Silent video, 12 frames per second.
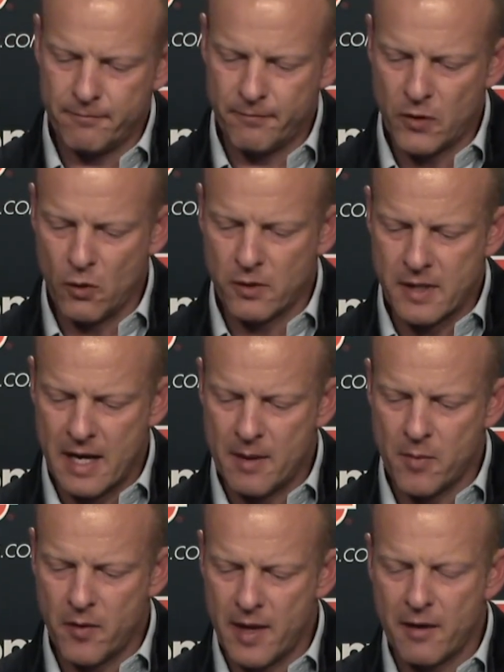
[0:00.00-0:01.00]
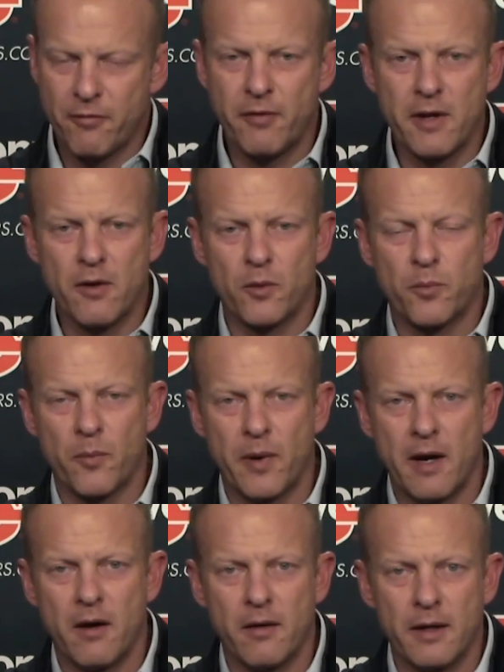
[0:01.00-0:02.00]
your time on that field
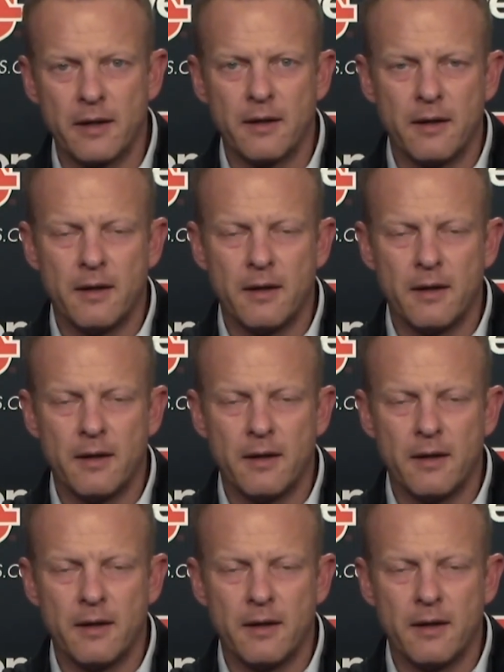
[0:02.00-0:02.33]
preparing?